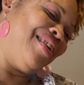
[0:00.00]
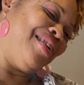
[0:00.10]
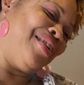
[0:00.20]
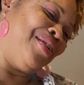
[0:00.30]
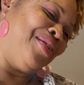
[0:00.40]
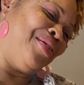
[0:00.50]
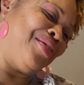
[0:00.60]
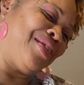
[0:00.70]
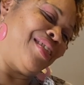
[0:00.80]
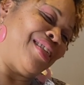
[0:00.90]
oh,
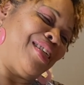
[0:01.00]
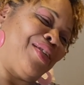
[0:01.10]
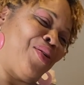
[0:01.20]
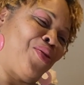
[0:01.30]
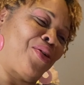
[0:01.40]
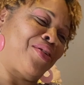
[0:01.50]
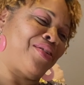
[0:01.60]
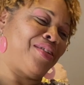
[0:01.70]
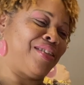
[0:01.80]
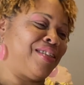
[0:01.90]
she said, don't,
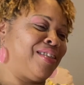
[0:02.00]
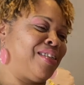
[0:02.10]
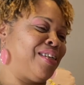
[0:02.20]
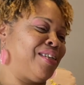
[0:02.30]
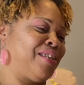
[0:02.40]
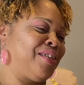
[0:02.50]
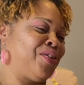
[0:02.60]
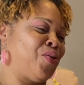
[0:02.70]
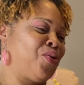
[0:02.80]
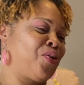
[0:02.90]
she said,
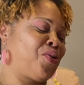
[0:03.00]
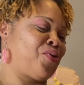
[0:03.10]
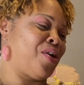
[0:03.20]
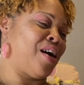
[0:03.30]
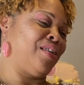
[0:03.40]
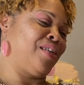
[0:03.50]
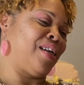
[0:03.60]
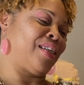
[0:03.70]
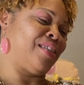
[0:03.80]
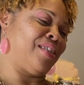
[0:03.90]
don't cry. Look
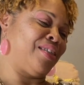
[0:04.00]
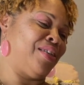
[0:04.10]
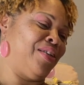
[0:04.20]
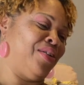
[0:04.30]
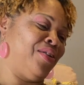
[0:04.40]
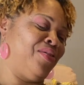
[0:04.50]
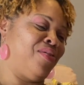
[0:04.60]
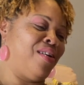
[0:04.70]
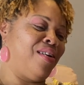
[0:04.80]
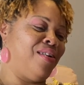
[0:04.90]
like it says love.
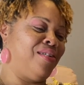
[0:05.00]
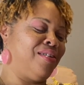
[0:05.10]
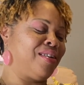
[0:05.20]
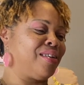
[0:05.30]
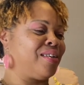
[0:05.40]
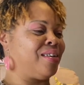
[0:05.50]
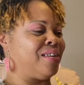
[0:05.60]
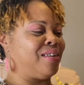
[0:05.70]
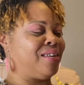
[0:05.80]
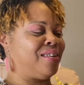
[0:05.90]
Oh, look at
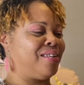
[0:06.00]
that.